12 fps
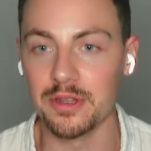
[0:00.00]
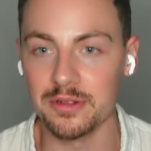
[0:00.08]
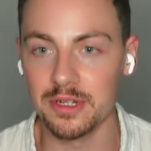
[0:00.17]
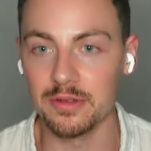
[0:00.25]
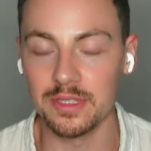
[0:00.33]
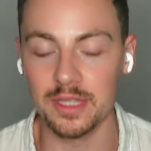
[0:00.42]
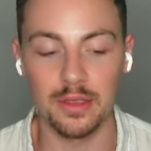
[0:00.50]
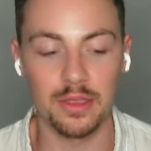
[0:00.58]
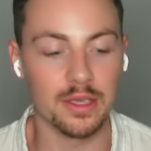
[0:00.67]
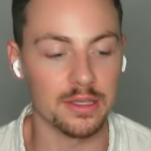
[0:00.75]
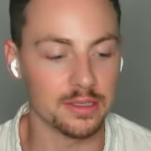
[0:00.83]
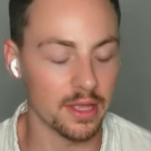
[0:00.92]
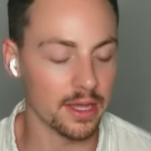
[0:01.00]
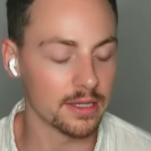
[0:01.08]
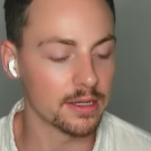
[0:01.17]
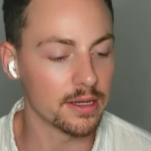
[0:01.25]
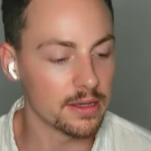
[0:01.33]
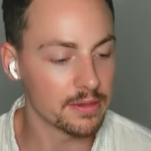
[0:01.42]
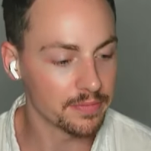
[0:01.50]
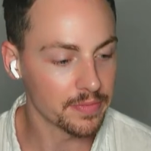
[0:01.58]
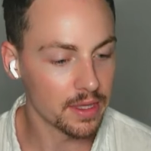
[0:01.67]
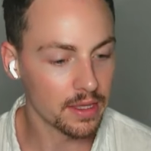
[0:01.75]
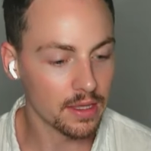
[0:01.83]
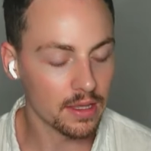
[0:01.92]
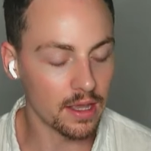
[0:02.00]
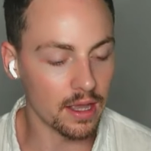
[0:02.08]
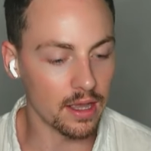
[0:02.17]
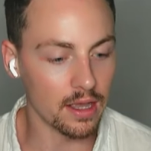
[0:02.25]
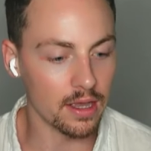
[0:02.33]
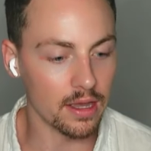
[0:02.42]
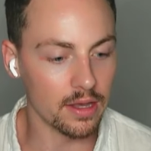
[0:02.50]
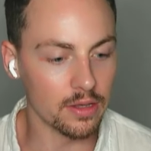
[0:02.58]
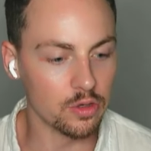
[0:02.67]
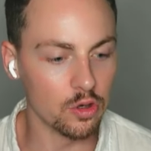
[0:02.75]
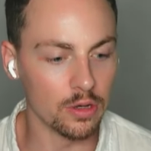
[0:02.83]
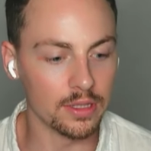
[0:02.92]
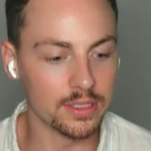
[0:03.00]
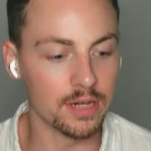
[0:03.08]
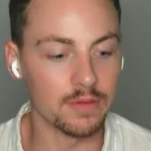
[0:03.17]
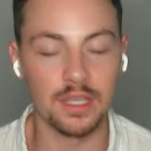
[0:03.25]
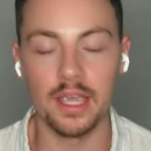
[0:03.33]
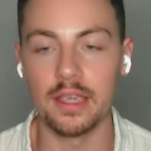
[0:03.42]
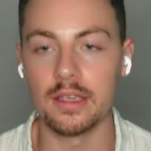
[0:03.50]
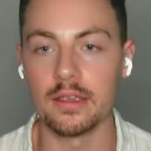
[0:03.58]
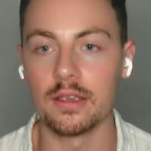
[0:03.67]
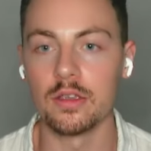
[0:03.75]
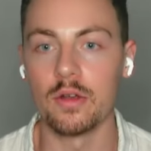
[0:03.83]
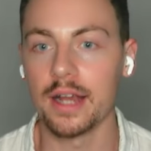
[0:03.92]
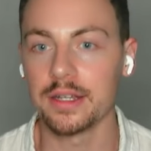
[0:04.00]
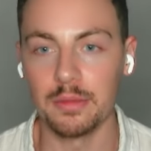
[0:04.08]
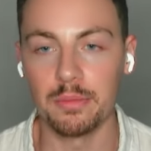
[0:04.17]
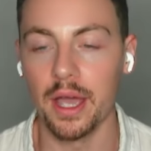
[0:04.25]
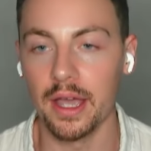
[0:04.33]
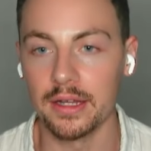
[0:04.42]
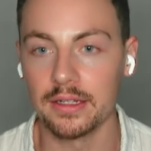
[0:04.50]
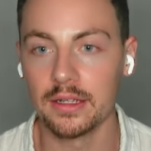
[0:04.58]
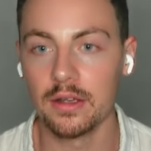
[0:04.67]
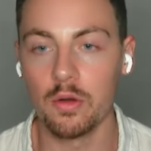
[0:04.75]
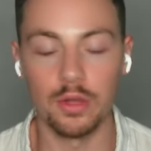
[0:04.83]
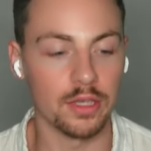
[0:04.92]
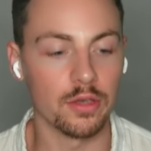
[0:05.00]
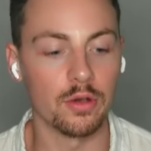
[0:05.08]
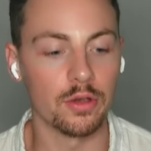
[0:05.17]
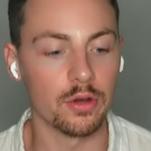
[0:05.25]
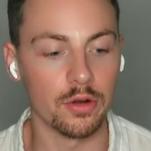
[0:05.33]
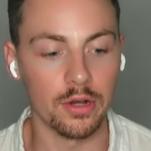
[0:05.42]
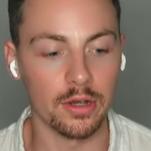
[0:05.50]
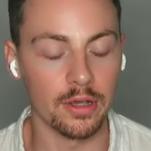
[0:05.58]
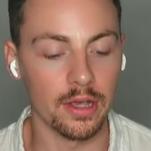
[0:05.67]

She would say things like, you're, instead of saying you're acting bad, or like you're a